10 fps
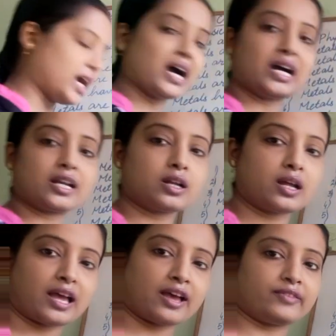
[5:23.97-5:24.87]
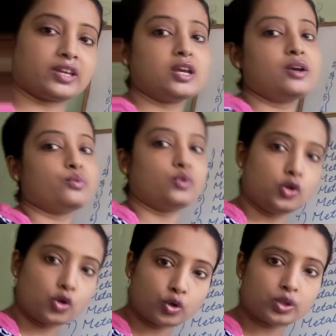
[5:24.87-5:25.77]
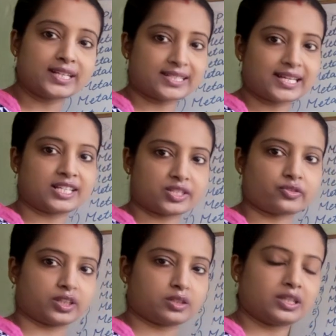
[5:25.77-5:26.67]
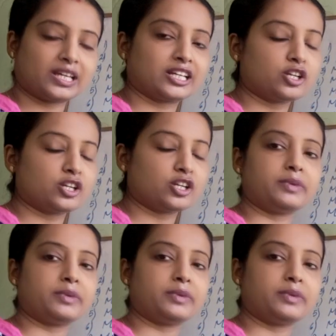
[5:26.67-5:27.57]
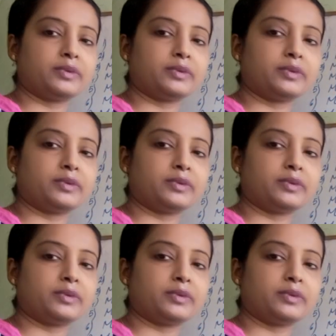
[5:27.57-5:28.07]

are having low tensile strength. They cannot bear heavy